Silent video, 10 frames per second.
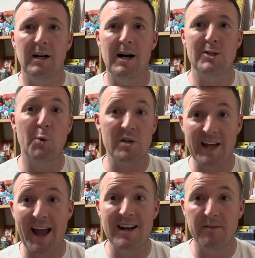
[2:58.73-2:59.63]
towards the
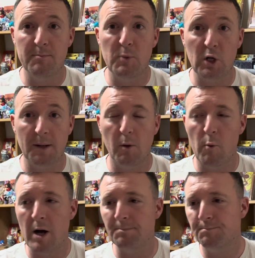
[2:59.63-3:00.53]
end of book number
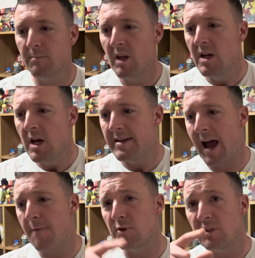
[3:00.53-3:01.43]
1.
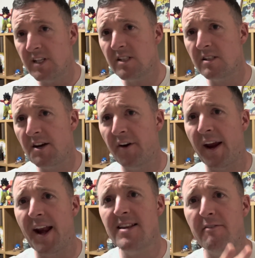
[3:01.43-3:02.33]
Now for this series,
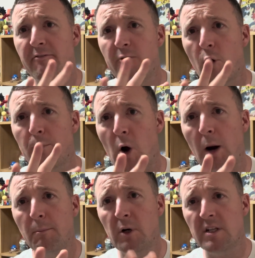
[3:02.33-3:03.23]
it is a
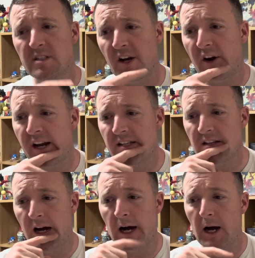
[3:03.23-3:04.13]
4-part book series.
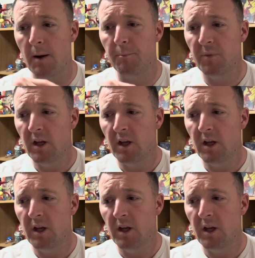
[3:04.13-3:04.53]
And